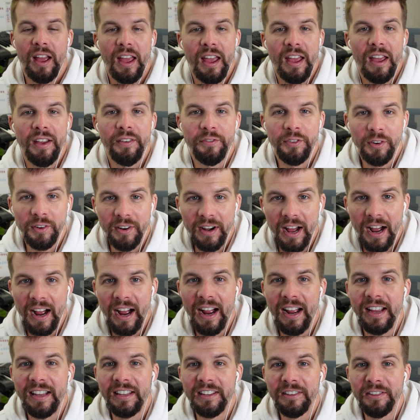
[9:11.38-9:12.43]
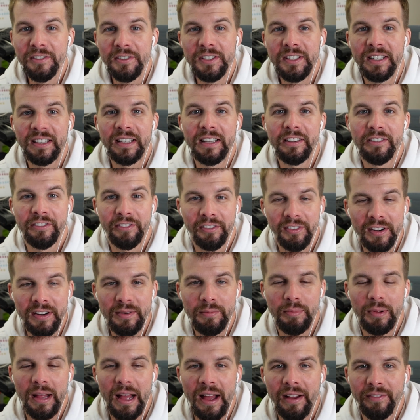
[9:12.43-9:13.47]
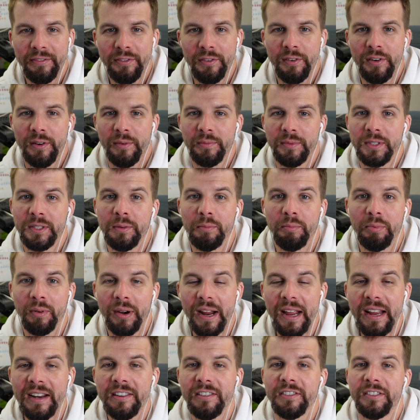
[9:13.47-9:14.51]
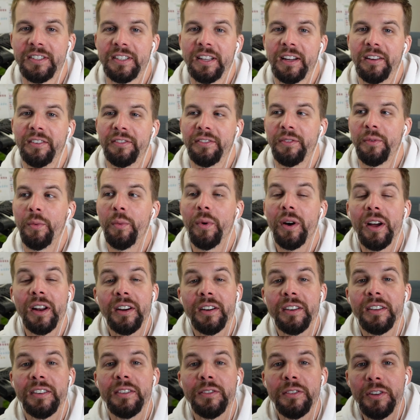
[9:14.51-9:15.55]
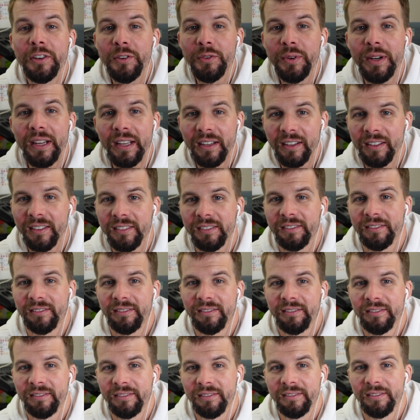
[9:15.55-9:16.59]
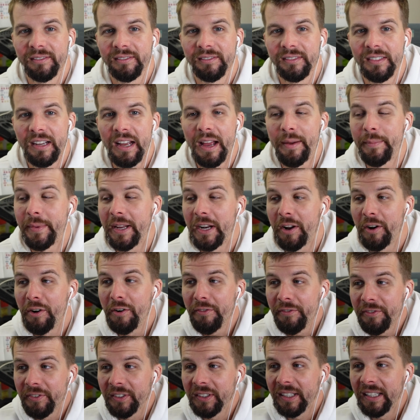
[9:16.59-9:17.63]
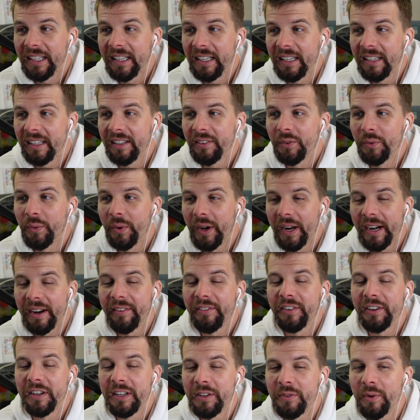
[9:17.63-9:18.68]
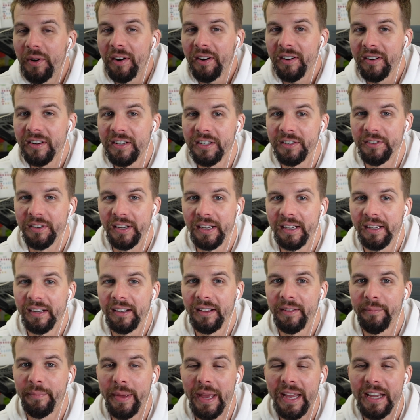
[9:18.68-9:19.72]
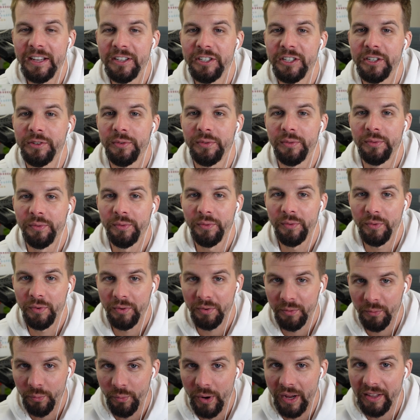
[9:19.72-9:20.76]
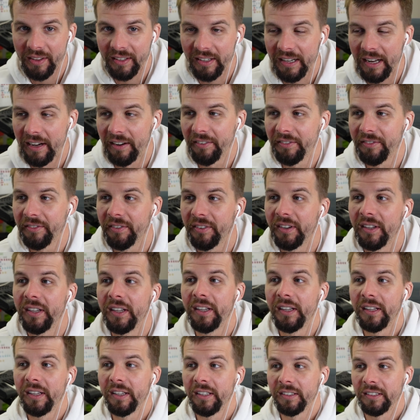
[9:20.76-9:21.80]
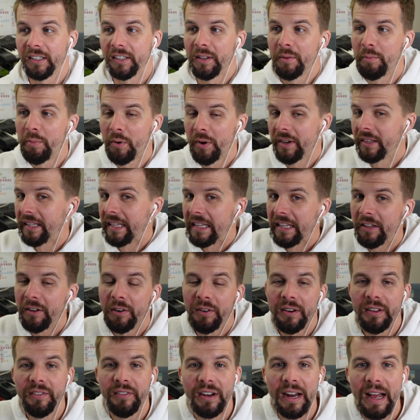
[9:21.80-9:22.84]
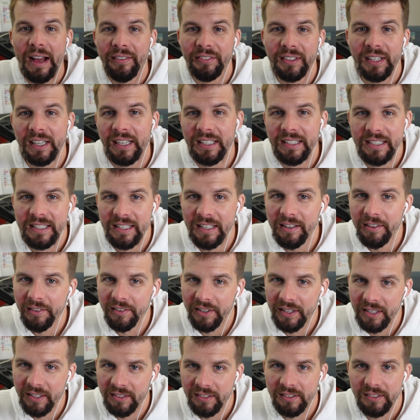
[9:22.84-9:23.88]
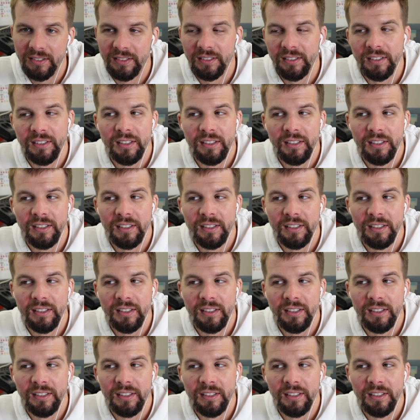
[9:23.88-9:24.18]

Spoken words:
if you're not using these free platforms to brand yourself, what are you doing? I mean, hopefully whatever you are doing pays you well enough to the point that you don't even have to consider this.